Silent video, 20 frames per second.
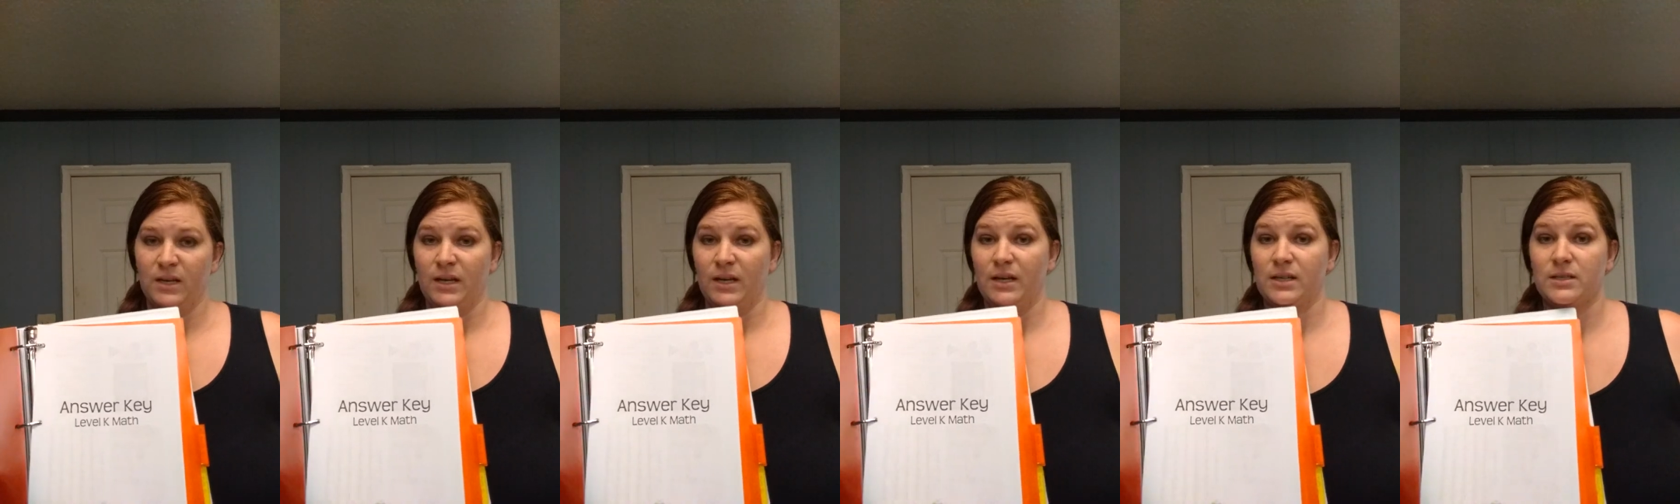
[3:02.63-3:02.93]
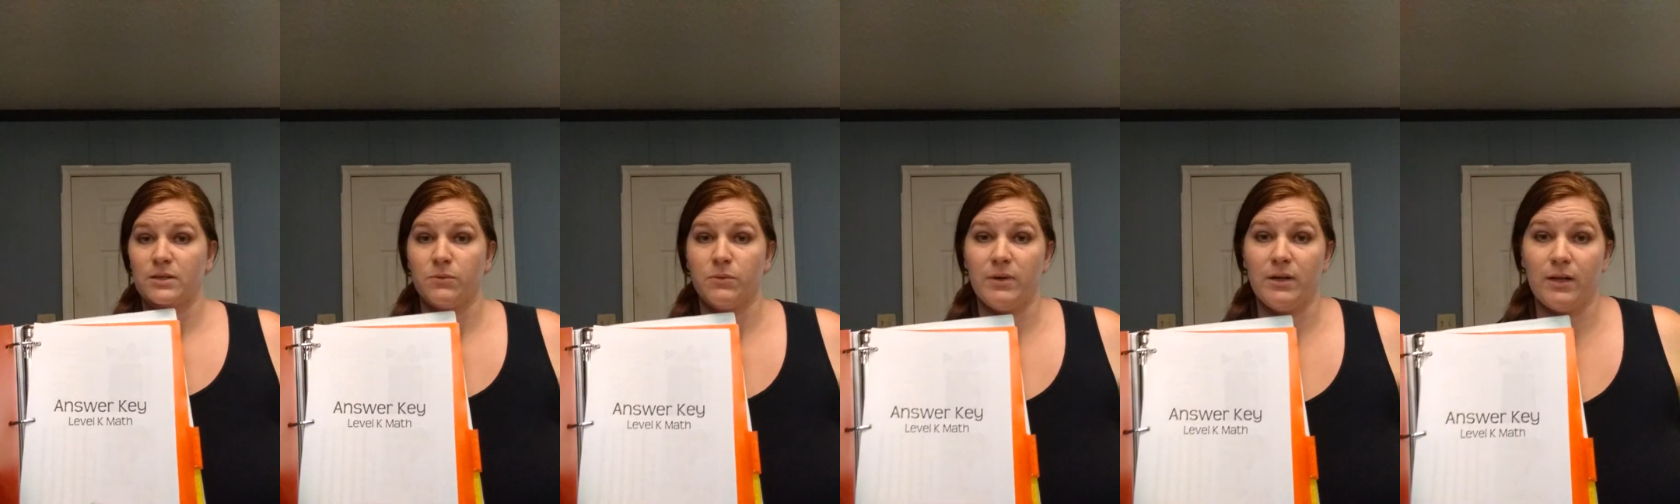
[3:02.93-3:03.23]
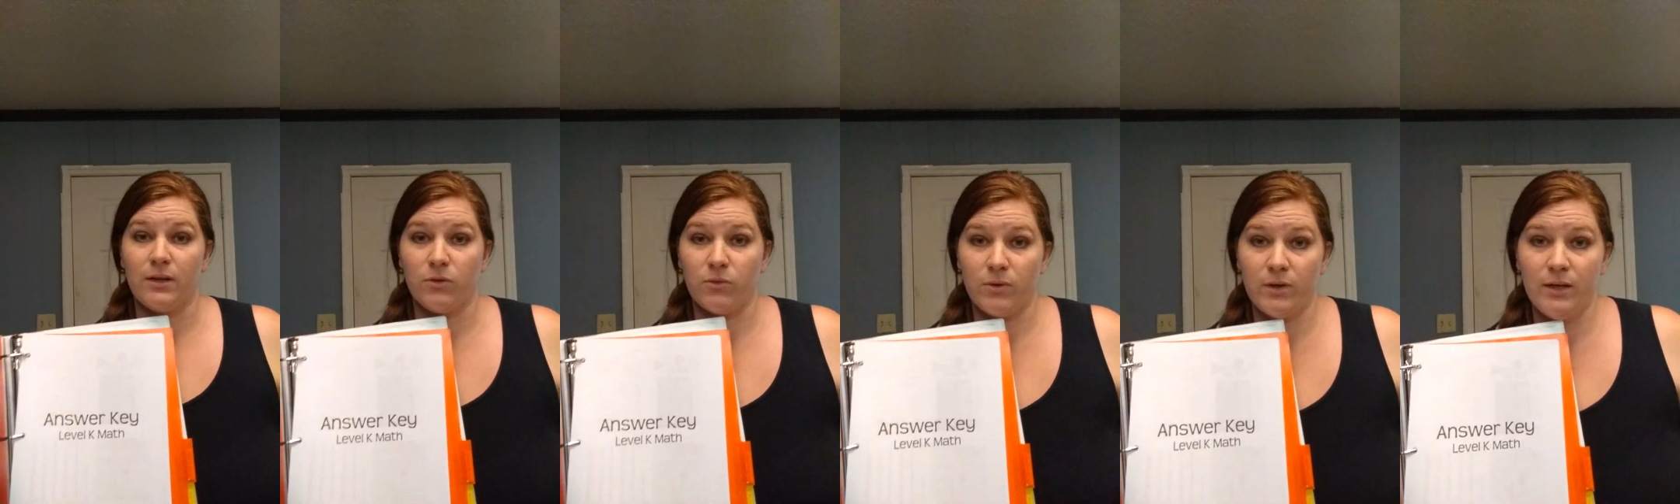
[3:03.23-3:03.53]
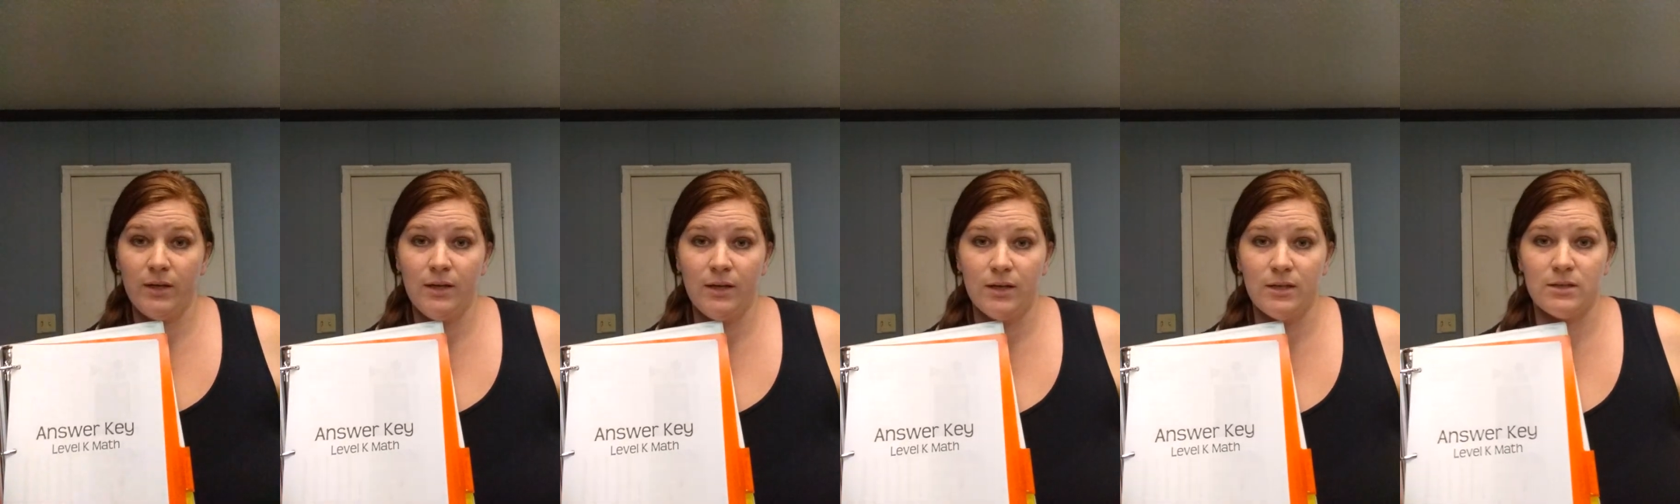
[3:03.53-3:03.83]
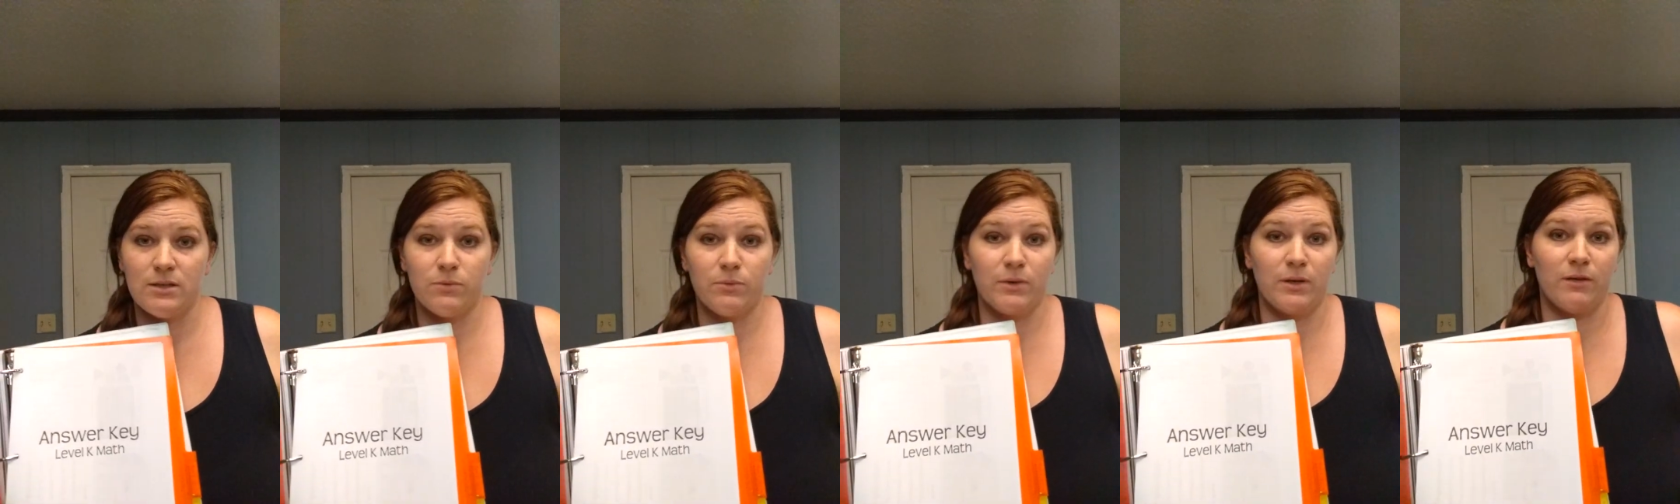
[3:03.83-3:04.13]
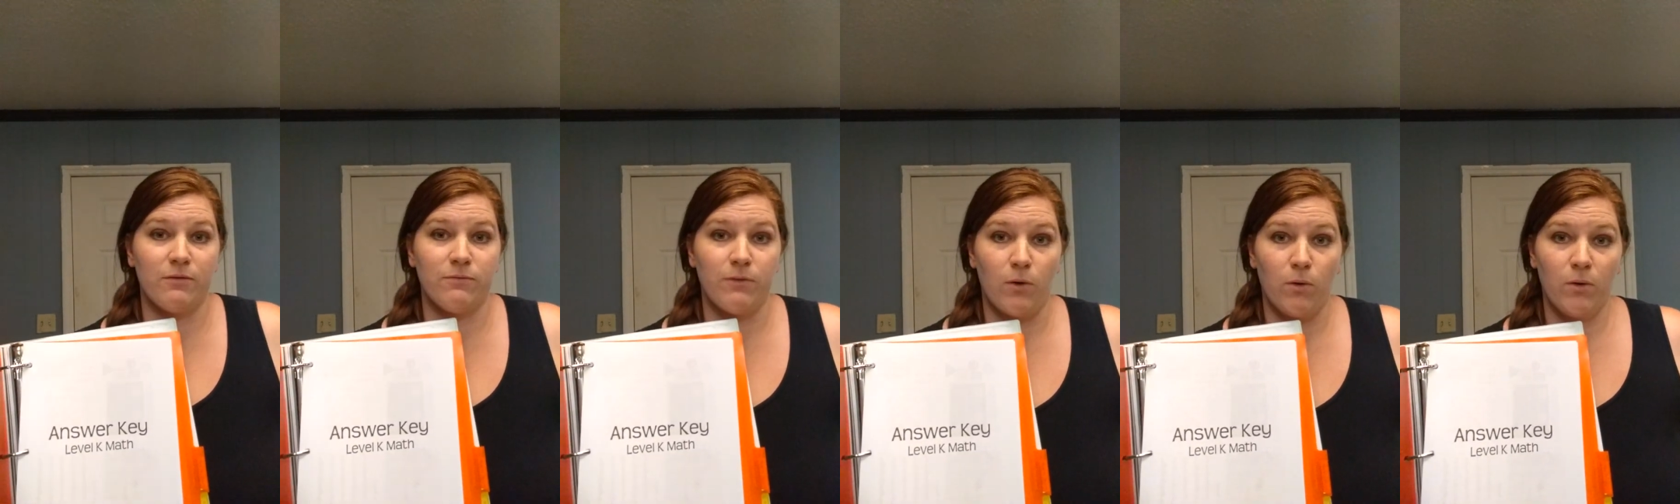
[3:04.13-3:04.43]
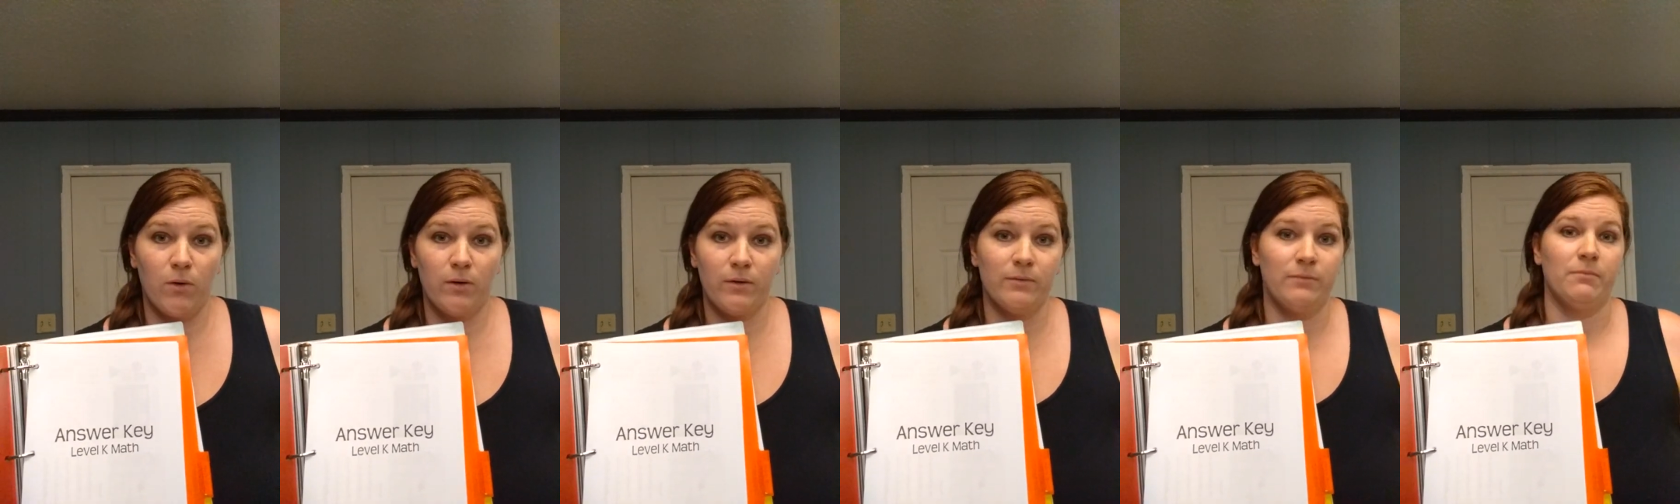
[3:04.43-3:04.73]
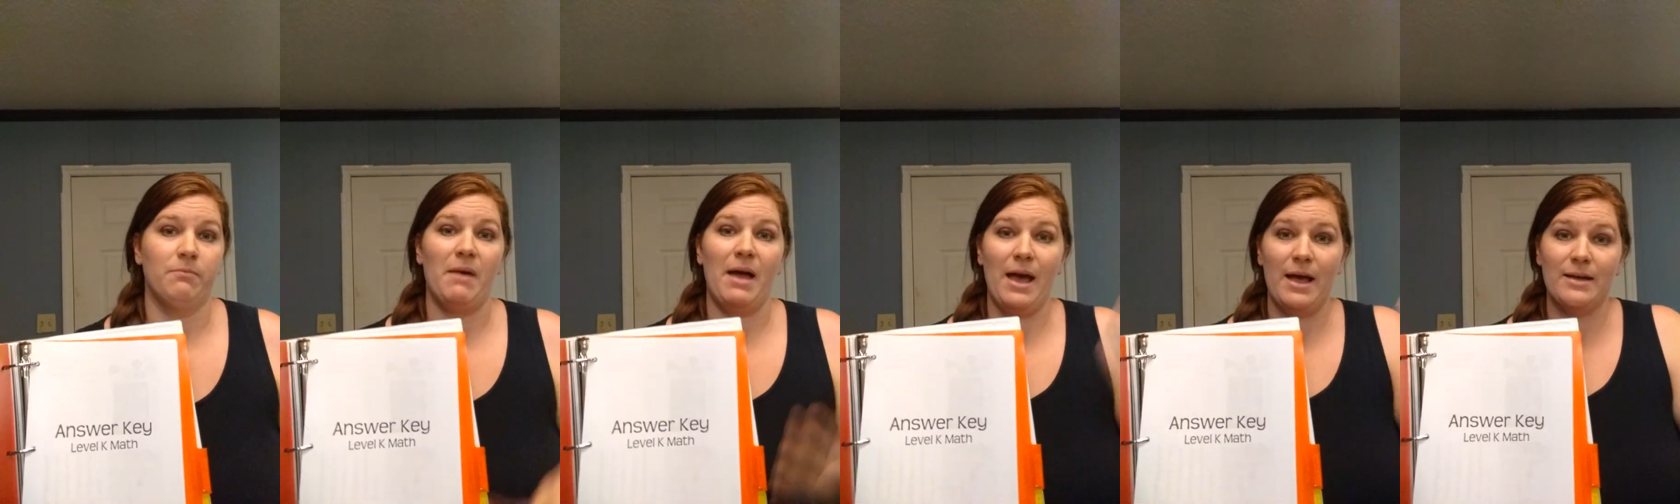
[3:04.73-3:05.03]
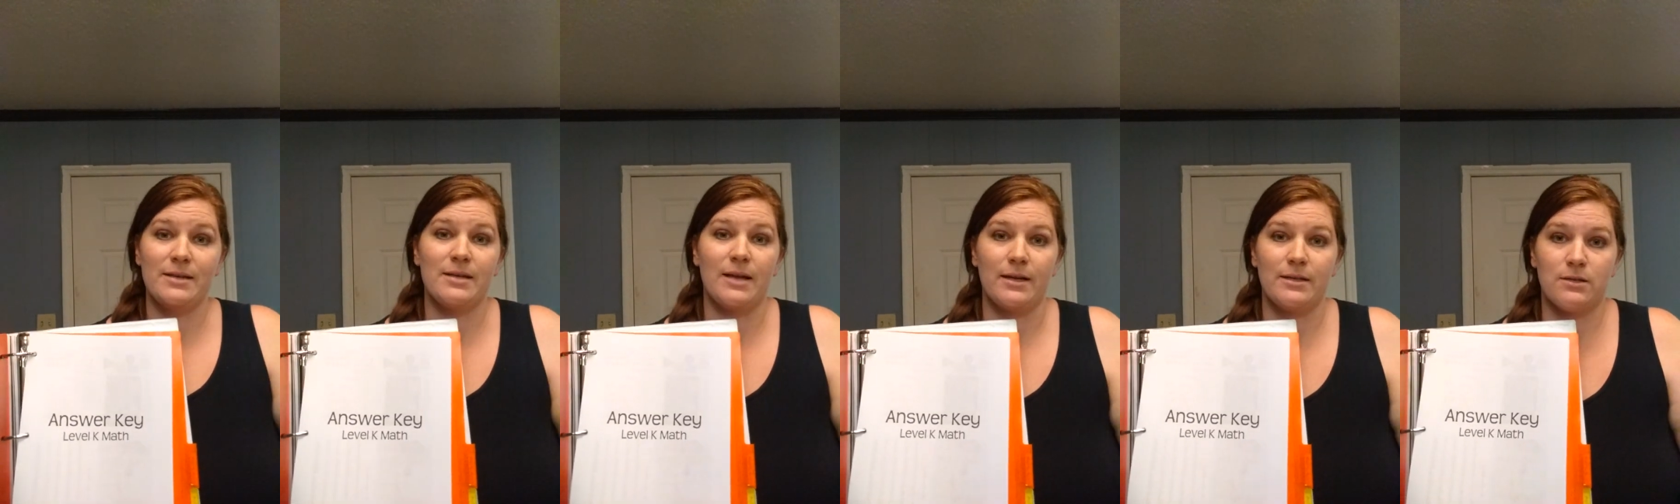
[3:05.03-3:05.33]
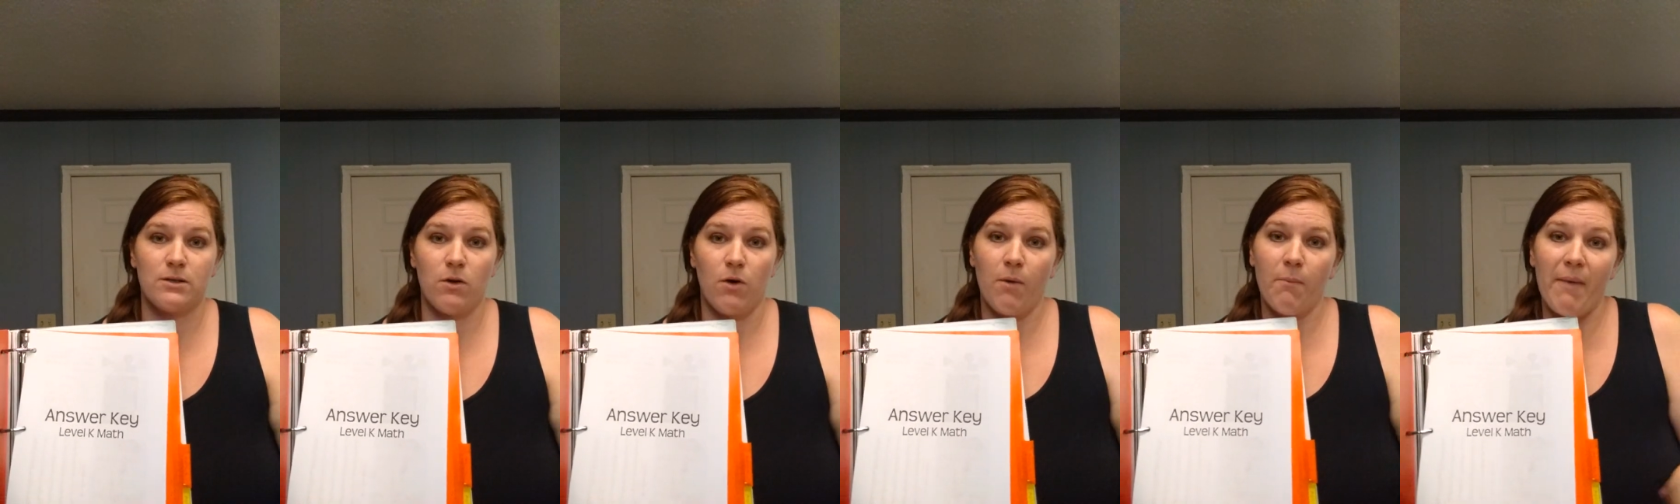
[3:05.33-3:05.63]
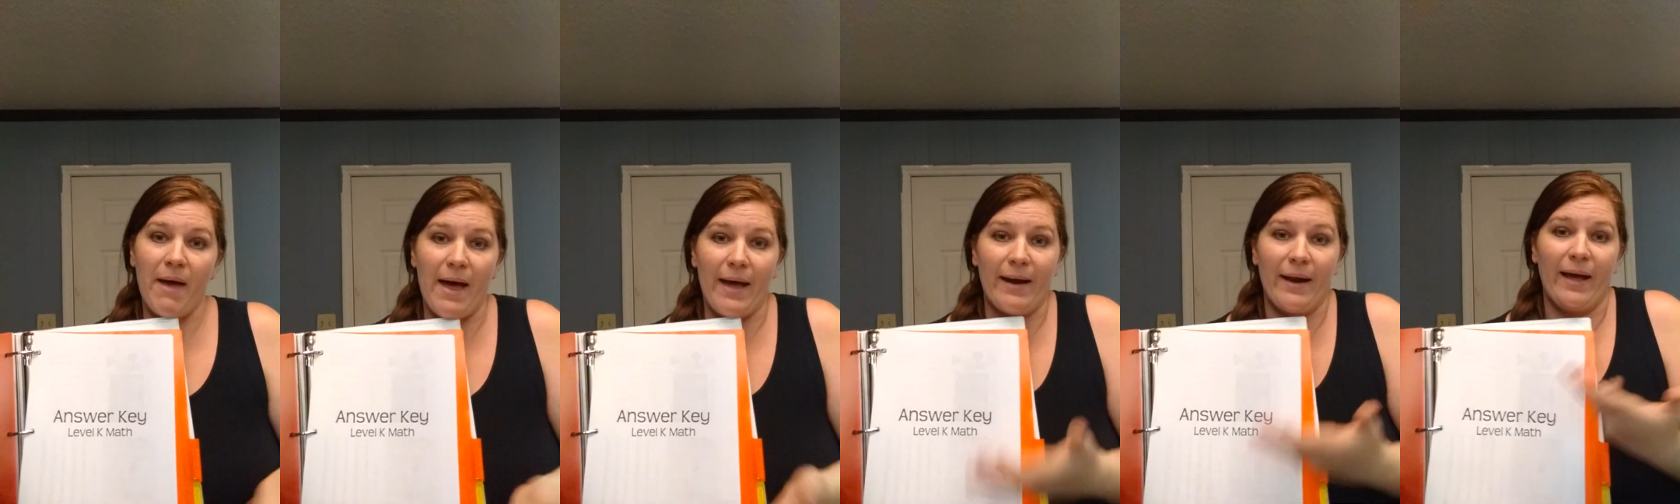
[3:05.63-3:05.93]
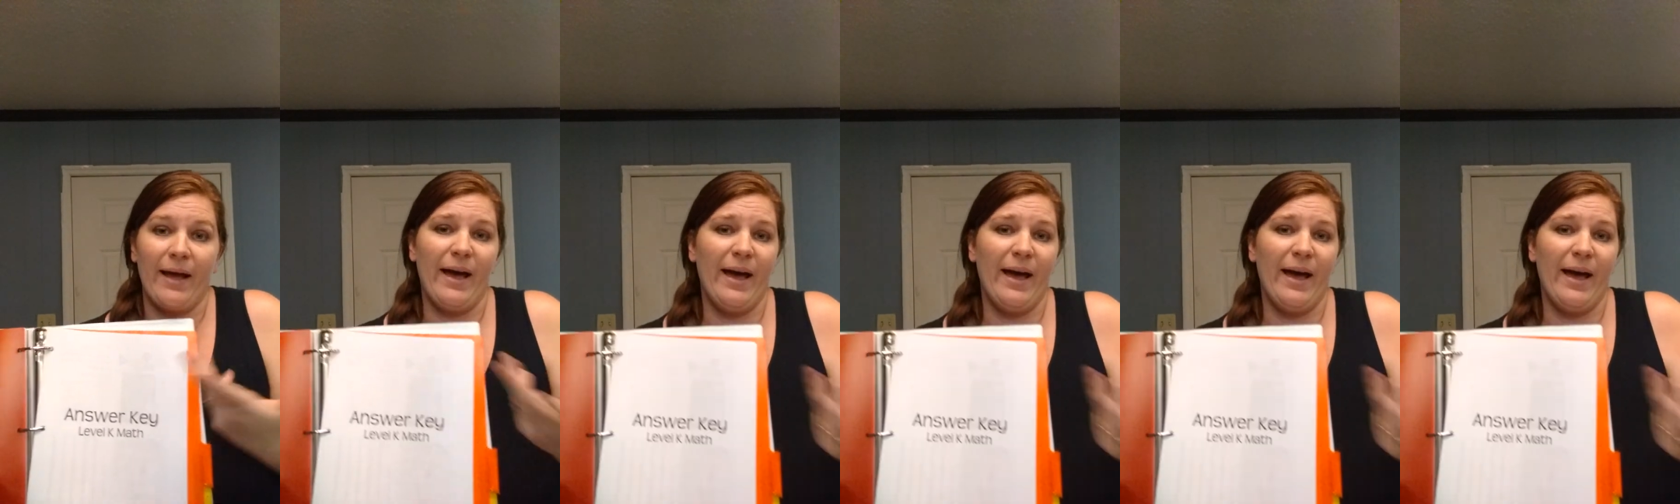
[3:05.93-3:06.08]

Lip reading: Is it really 3? Is it really 4? My eyesight's going bad.